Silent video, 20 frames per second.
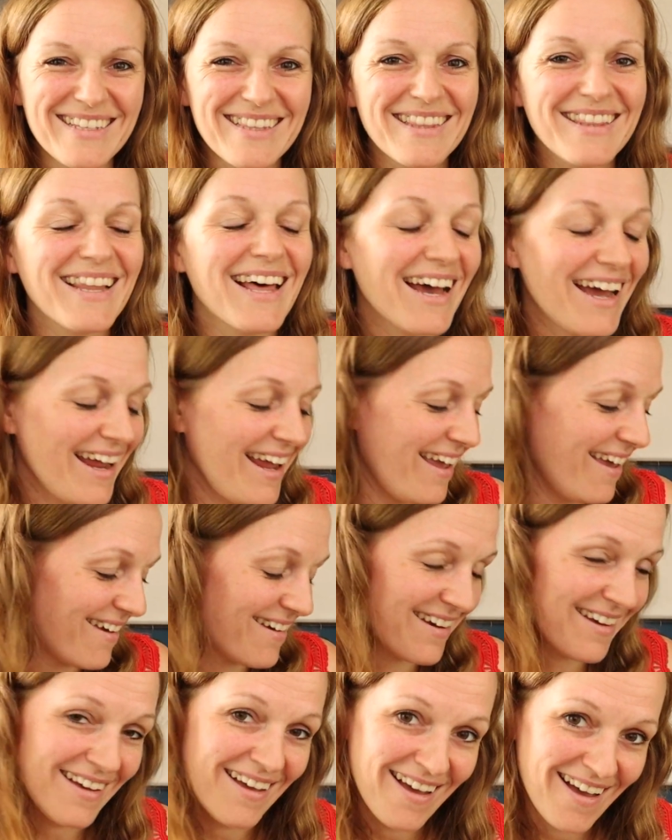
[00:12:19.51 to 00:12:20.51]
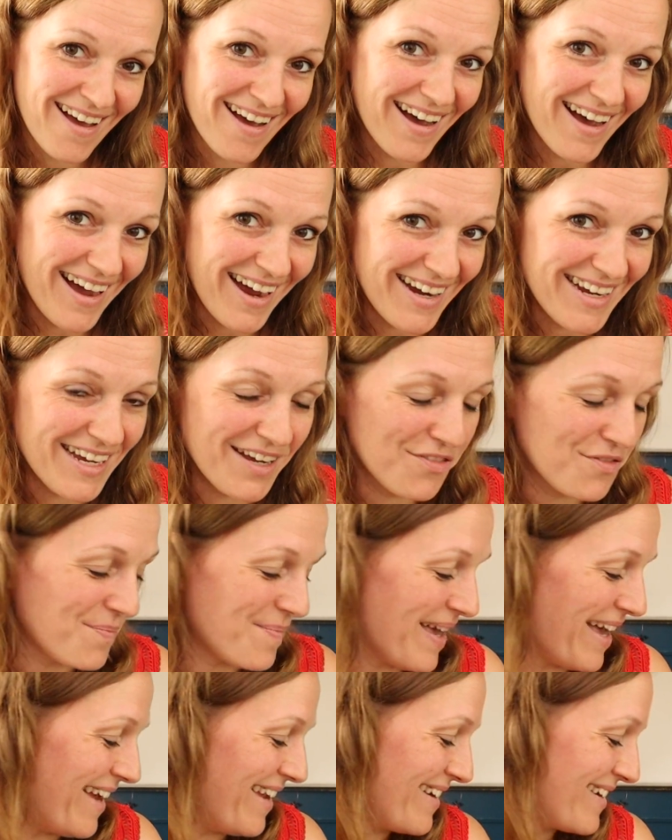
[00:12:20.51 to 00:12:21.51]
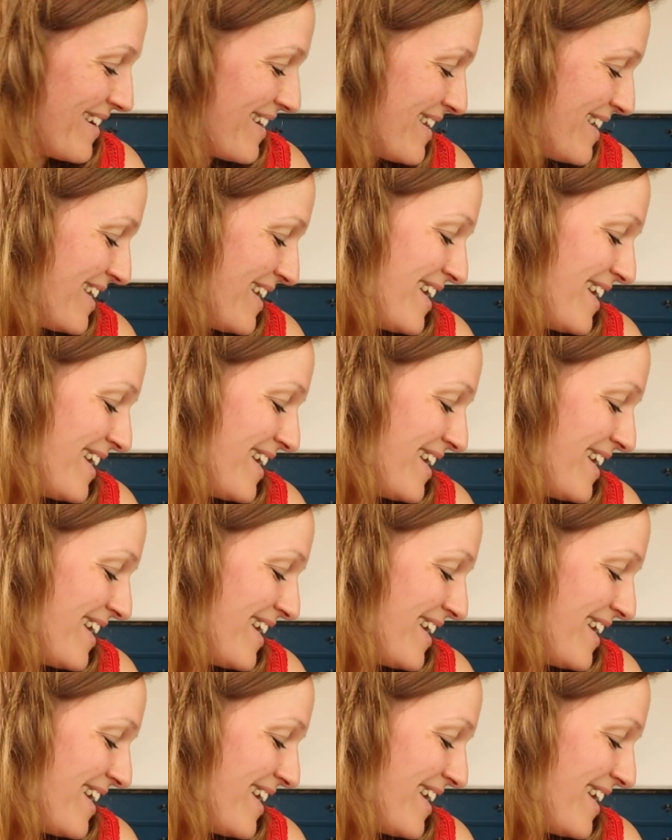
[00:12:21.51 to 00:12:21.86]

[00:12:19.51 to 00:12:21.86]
like I have been.